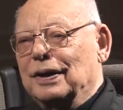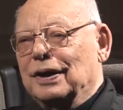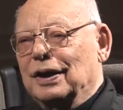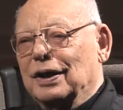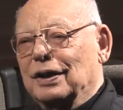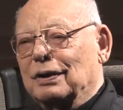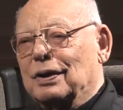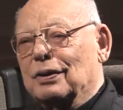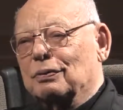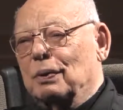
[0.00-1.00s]

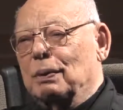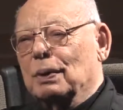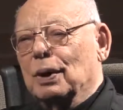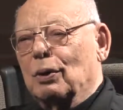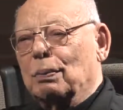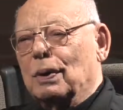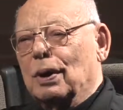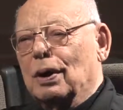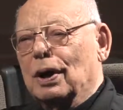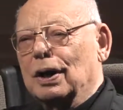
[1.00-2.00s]
because we were low
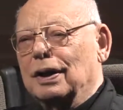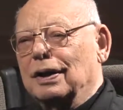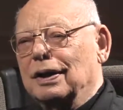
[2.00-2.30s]
priority.